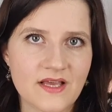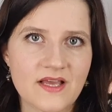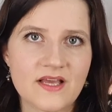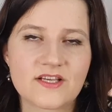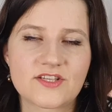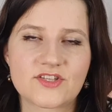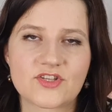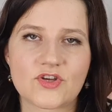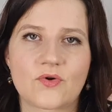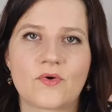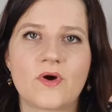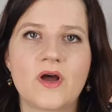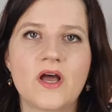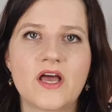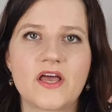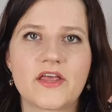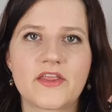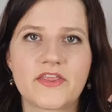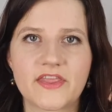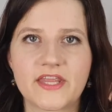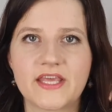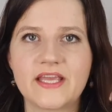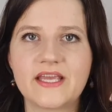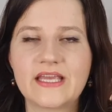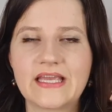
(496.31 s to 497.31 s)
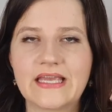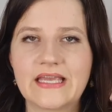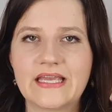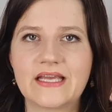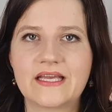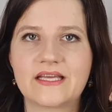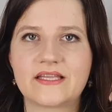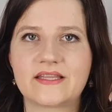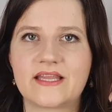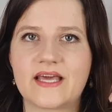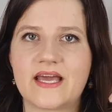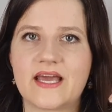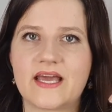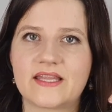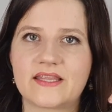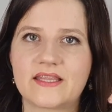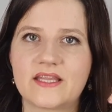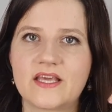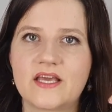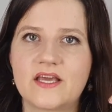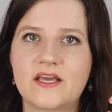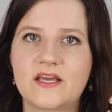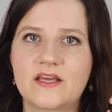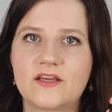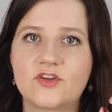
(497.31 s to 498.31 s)
So thinking that
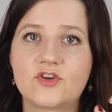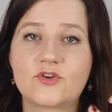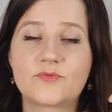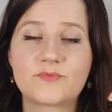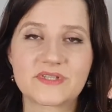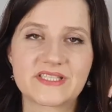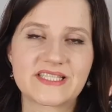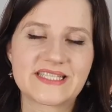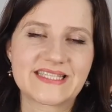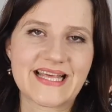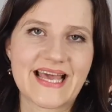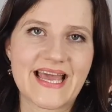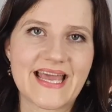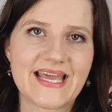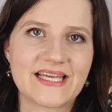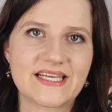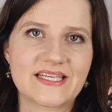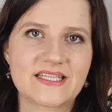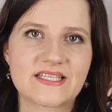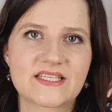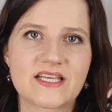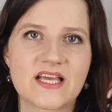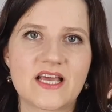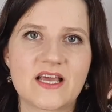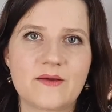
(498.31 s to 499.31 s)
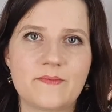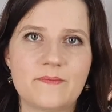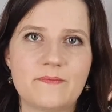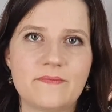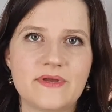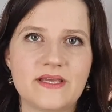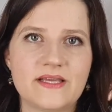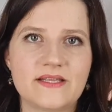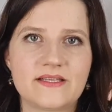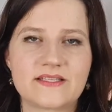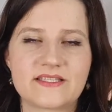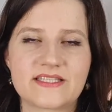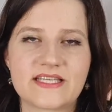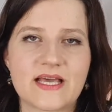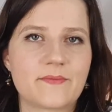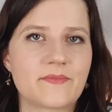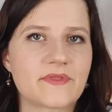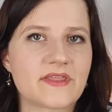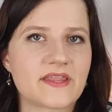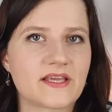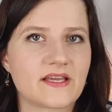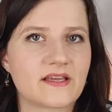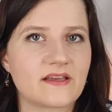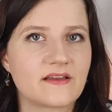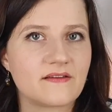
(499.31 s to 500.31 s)
your mistakes mean
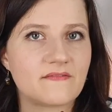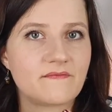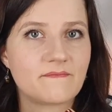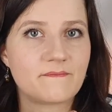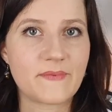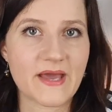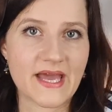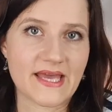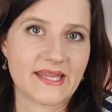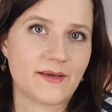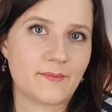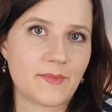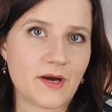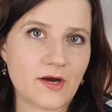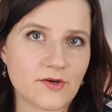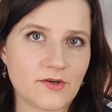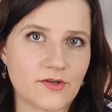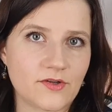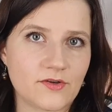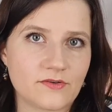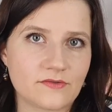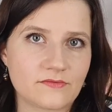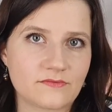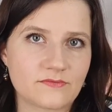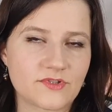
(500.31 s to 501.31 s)
something bad about you.